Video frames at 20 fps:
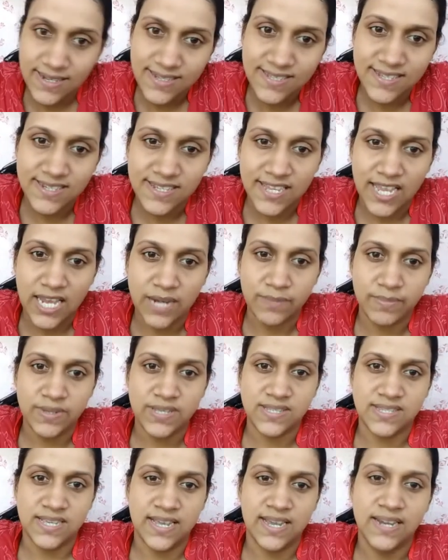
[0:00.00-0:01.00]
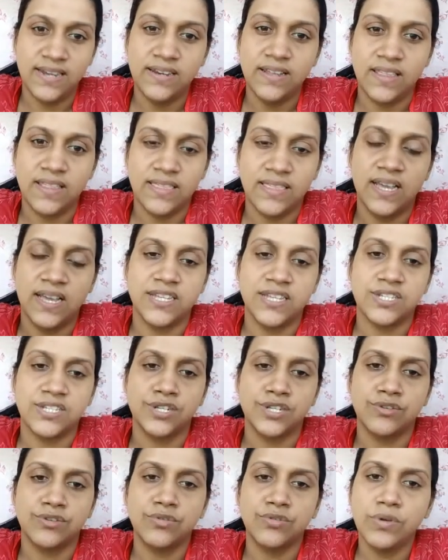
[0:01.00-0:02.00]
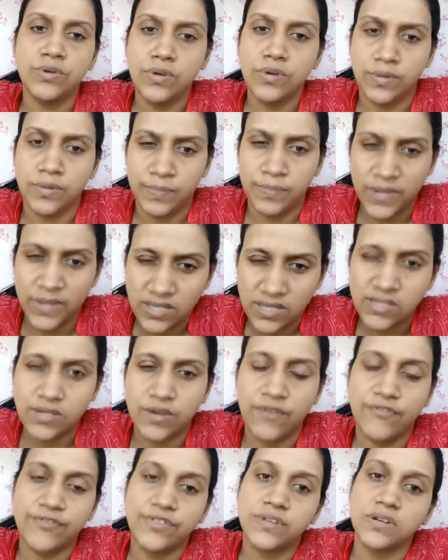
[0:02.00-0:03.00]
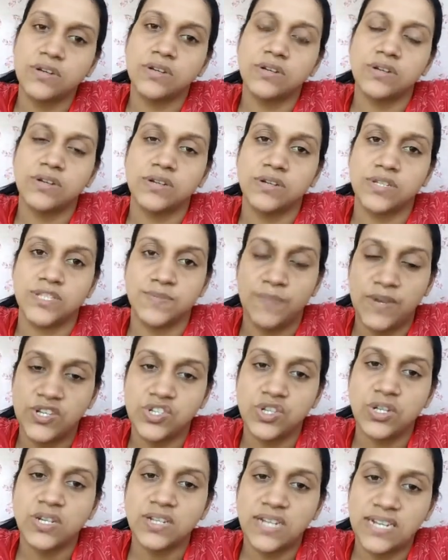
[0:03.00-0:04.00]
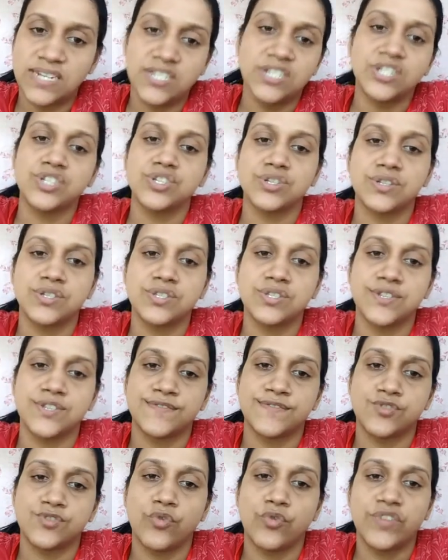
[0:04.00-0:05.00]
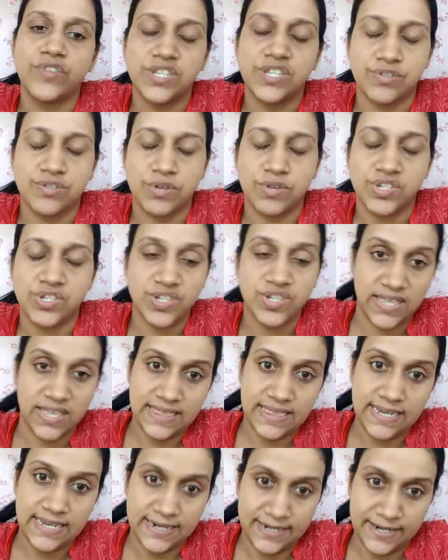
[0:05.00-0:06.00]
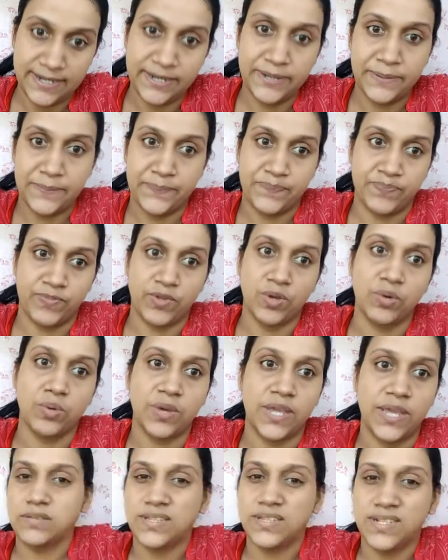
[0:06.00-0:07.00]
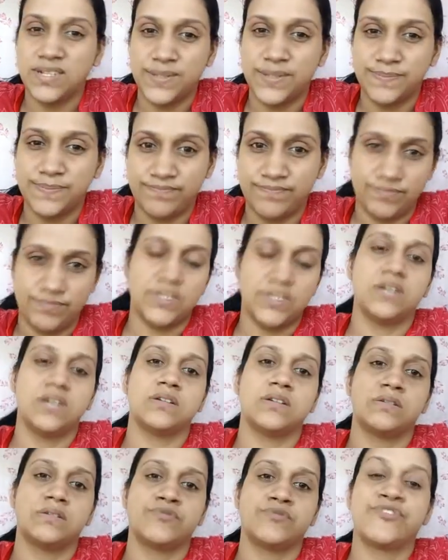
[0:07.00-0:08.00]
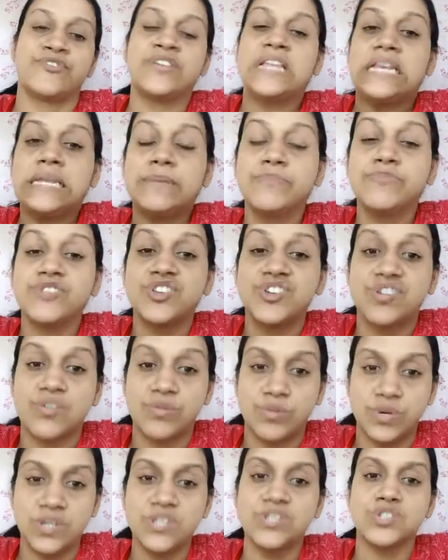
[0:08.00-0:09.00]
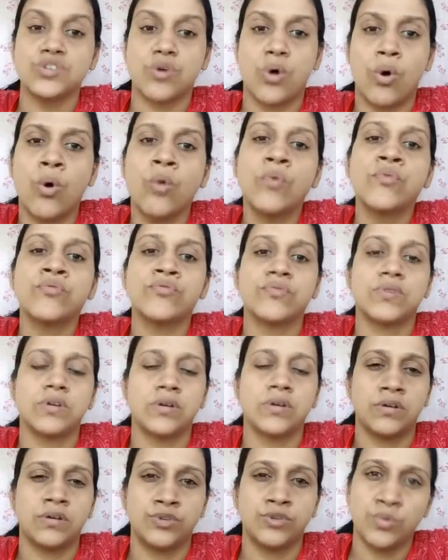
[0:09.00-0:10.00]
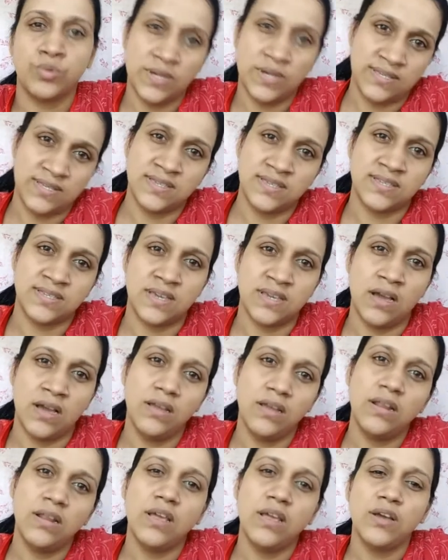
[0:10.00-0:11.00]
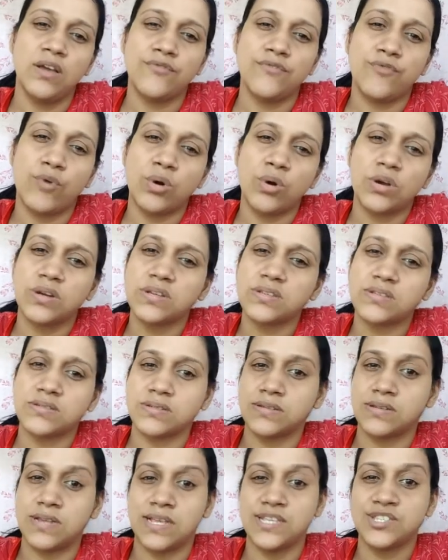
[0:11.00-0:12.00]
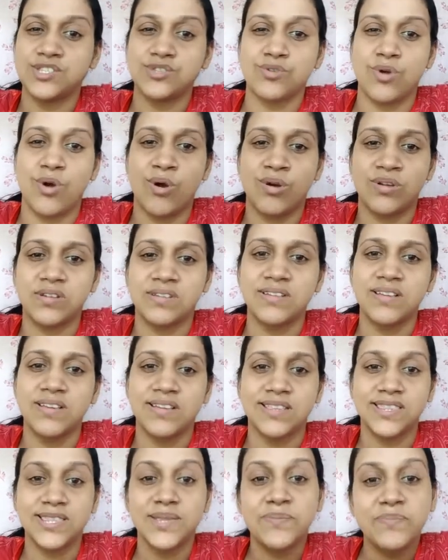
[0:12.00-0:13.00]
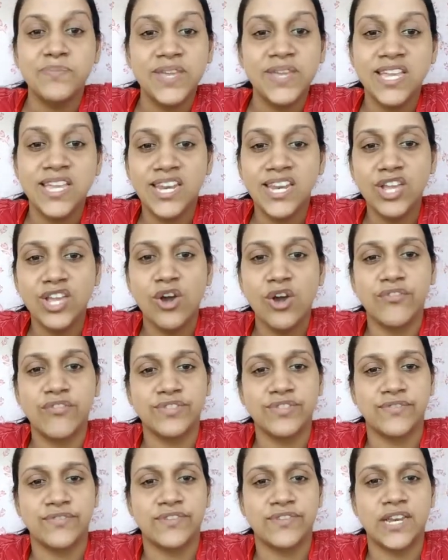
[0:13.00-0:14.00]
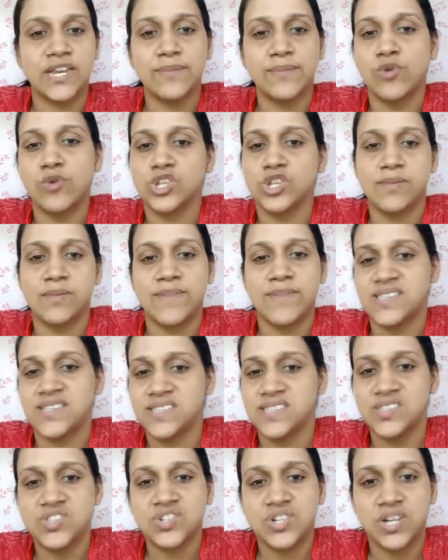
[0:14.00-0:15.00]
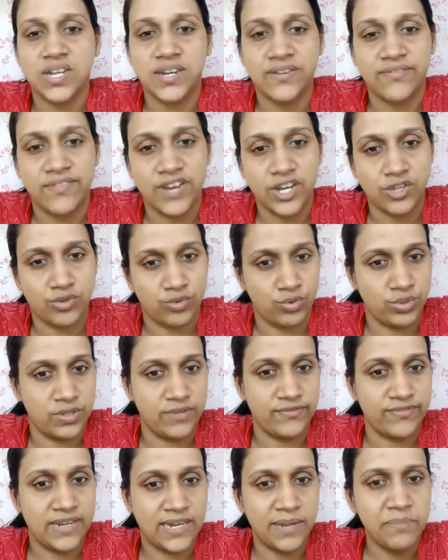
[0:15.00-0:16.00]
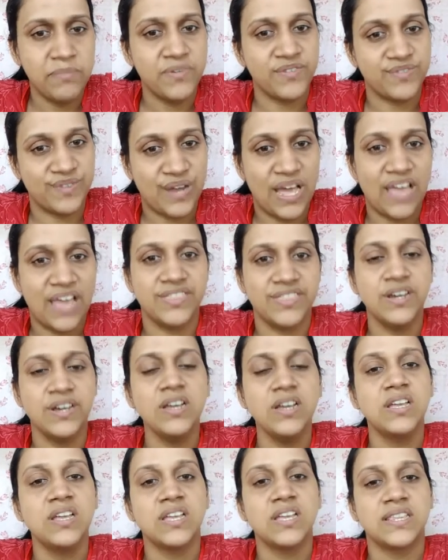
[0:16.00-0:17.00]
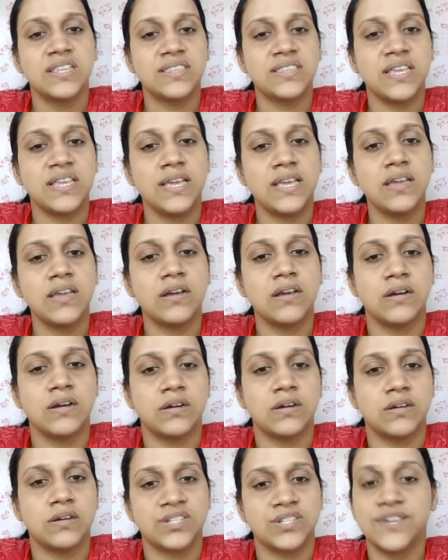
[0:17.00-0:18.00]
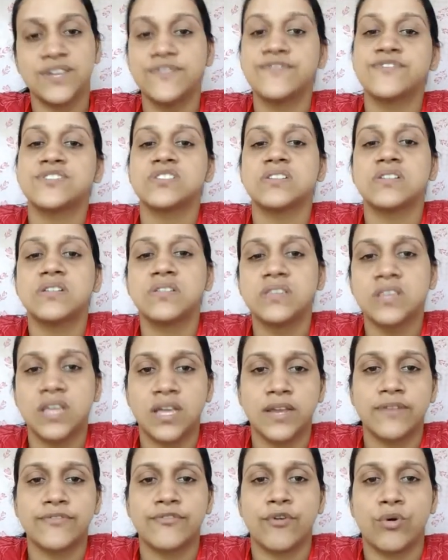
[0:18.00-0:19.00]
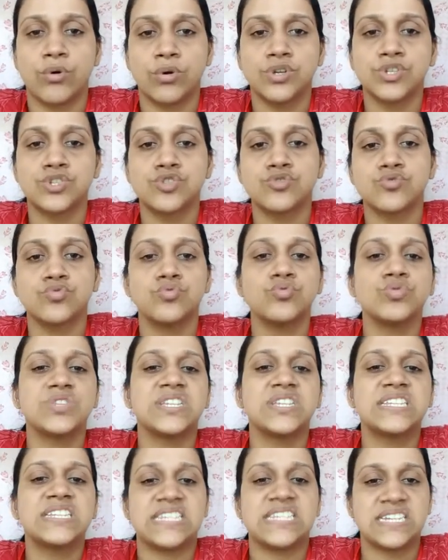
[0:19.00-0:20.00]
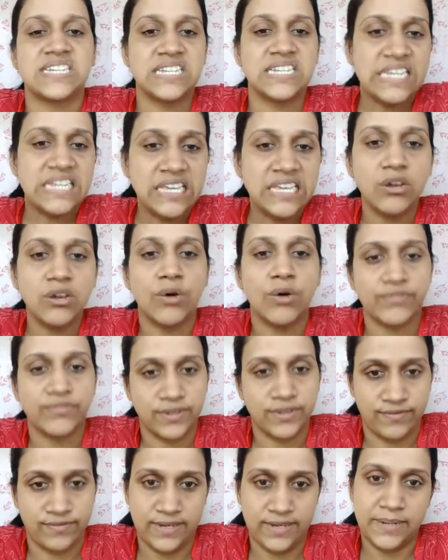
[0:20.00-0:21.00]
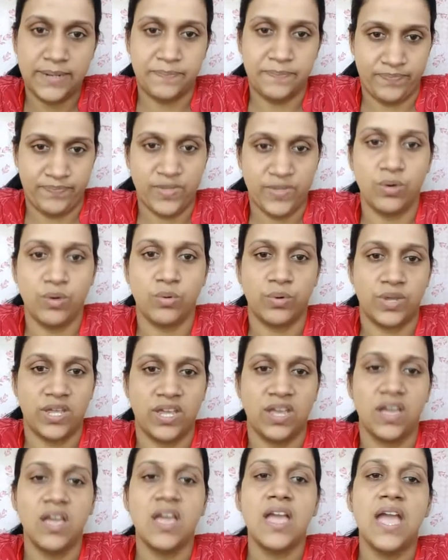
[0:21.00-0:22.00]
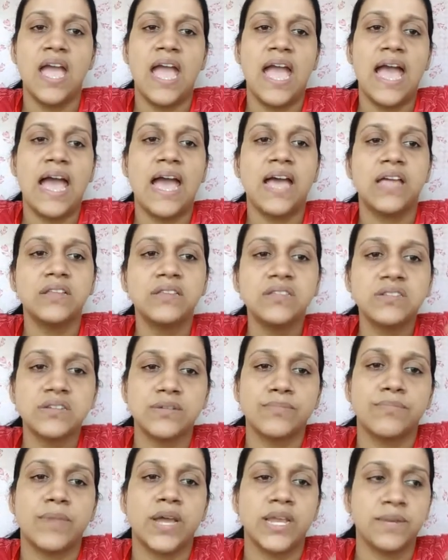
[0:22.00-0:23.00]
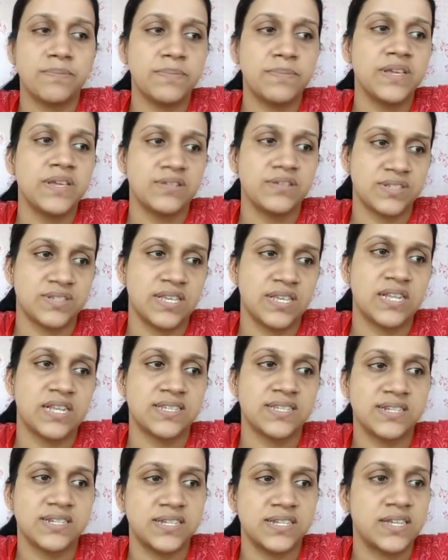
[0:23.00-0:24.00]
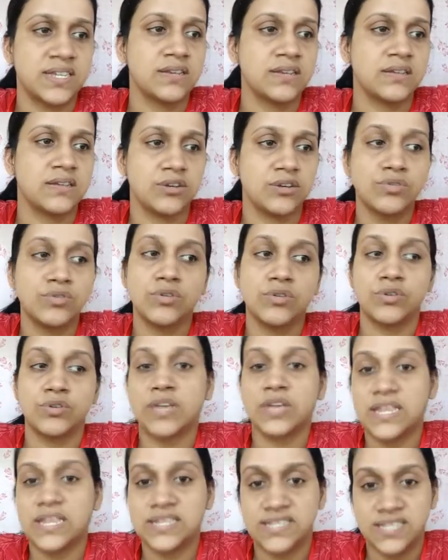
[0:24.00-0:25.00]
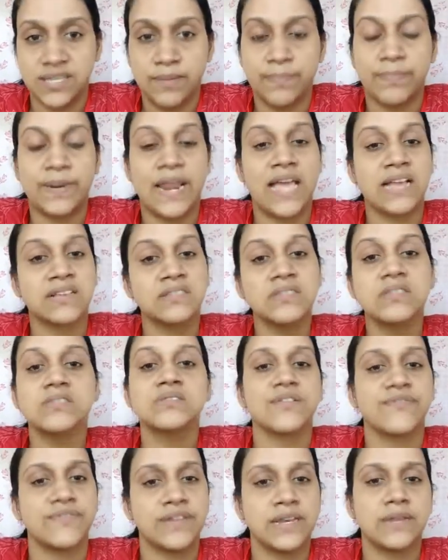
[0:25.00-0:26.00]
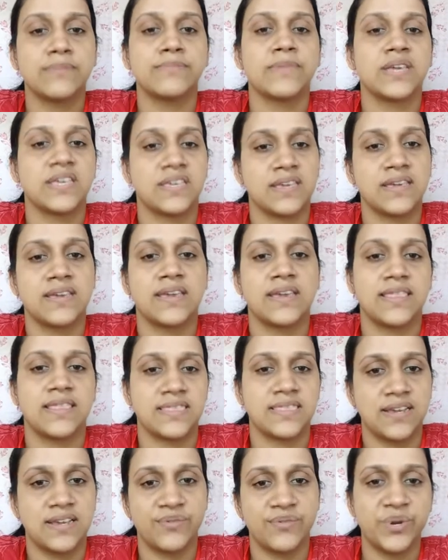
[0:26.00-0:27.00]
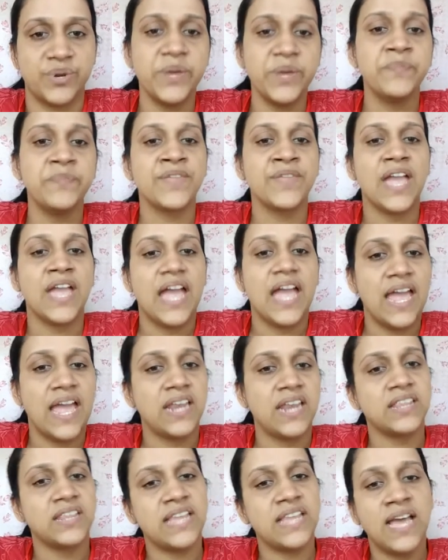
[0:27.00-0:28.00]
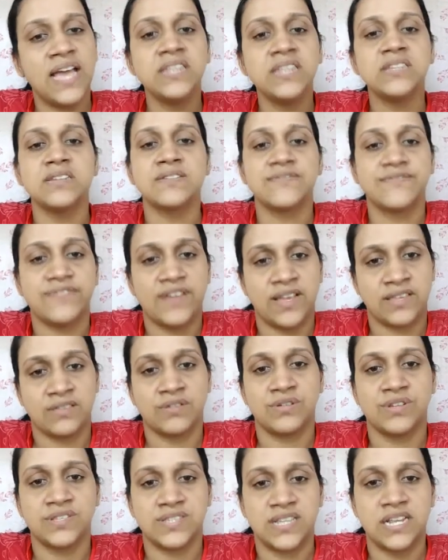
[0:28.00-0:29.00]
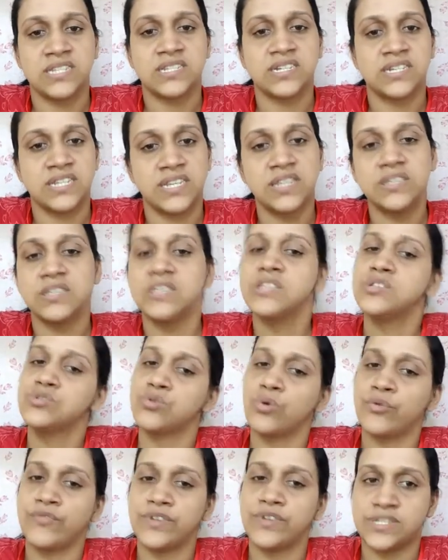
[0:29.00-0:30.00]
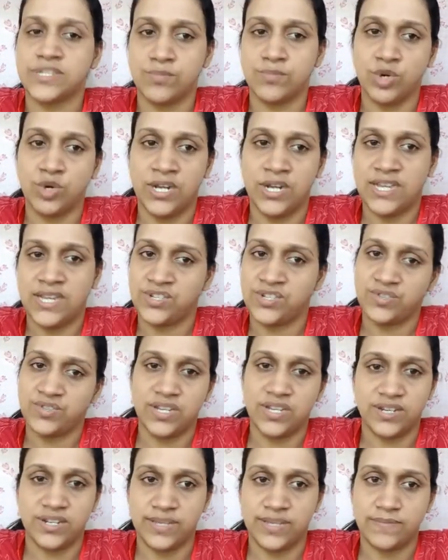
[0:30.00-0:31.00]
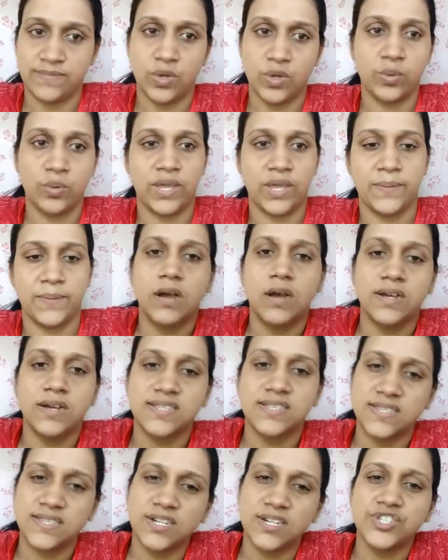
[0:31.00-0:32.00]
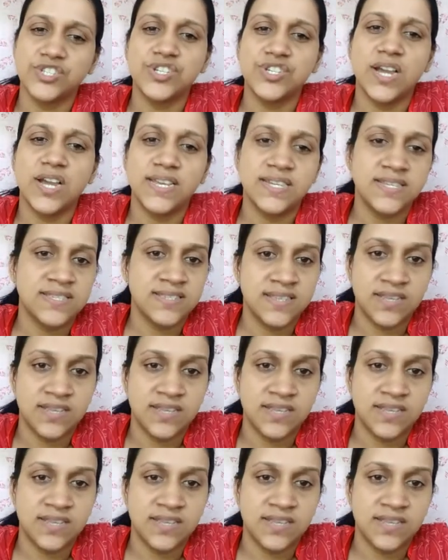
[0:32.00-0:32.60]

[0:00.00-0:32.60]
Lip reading: Hence, it can be said that, because of the special conditions of Soviet Russia at that time, the film theorists of USSR focused less on the meaning of the film or the message conveyed through the film. Rather, they shifted their focus to the technique of the film. Okay, and might be resulted in, you can see the praxis of filmmaking and theory, and that in fact resulted in the Soviet montage theory. Okay. Sergei